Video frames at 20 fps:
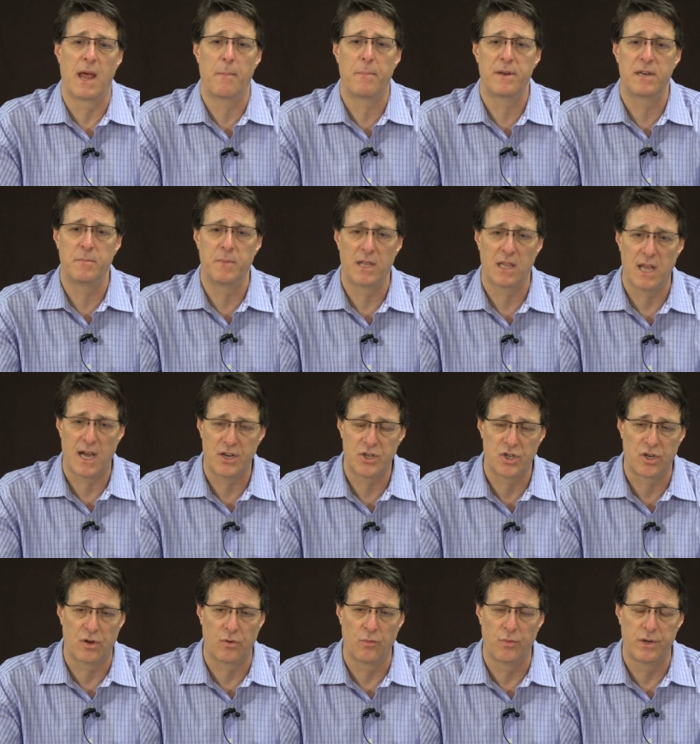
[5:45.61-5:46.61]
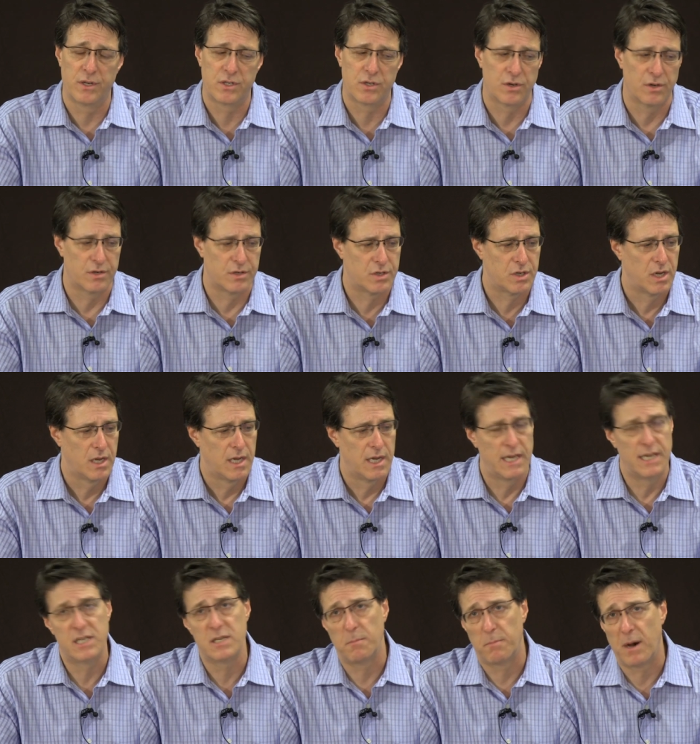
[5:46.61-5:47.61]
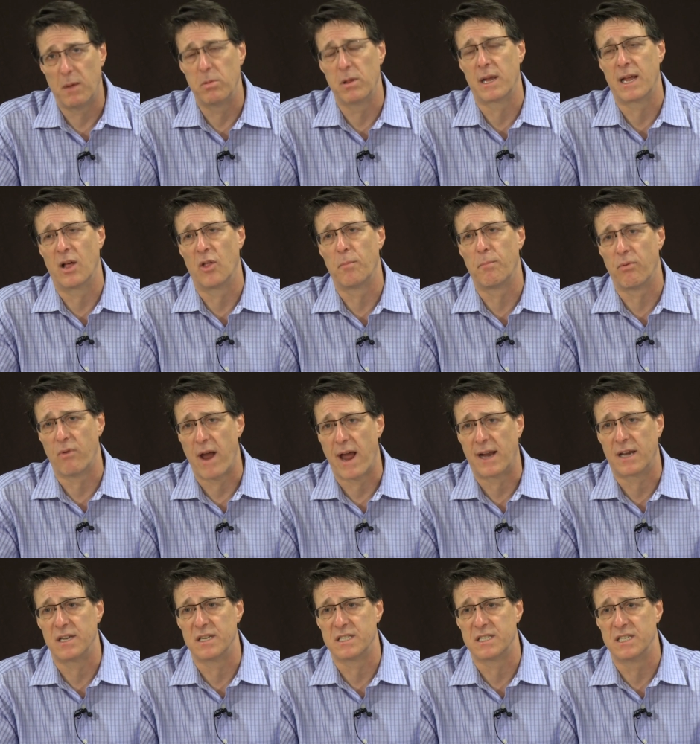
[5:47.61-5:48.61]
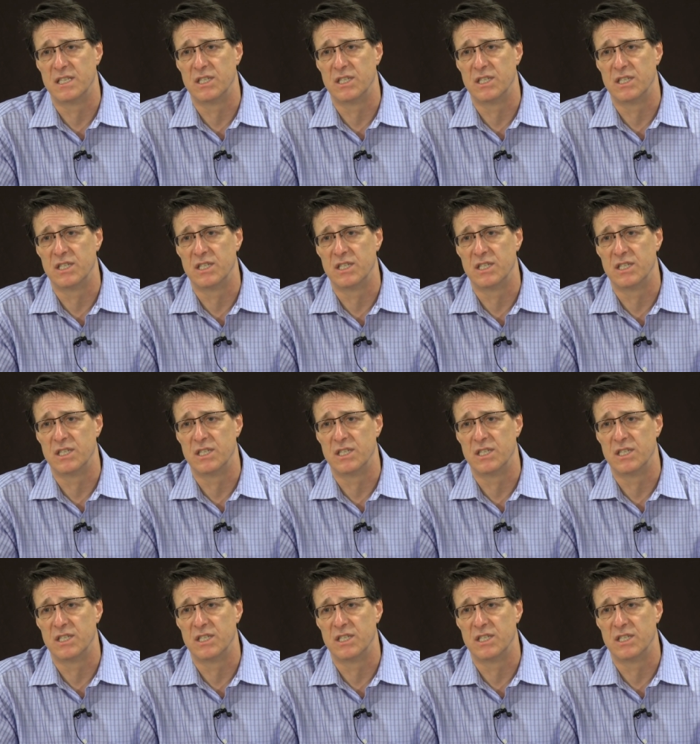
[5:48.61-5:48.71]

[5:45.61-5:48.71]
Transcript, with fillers: epidemiological research into public health practice,